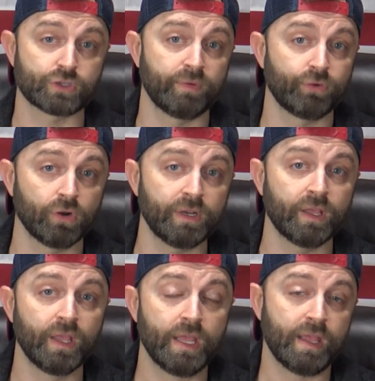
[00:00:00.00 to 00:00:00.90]
So if you're
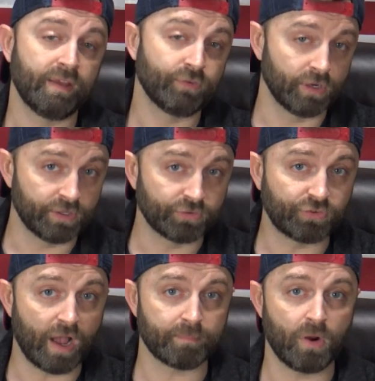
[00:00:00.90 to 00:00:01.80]
into the
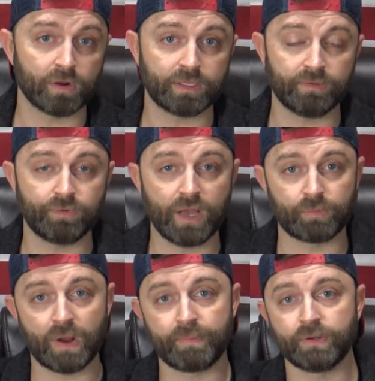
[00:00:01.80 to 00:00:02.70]
stock market, if you got
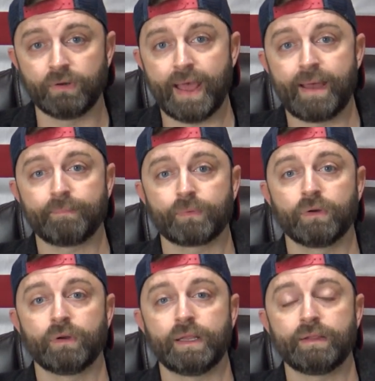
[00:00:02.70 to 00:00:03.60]
a Robinhood app
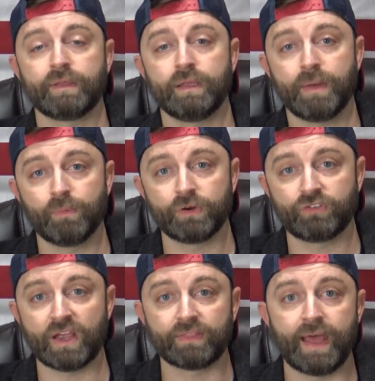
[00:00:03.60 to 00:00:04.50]
or anything, you might want
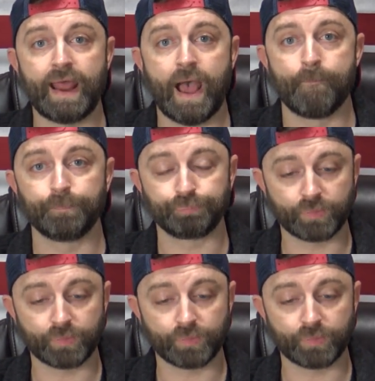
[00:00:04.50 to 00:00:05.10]
to check that out.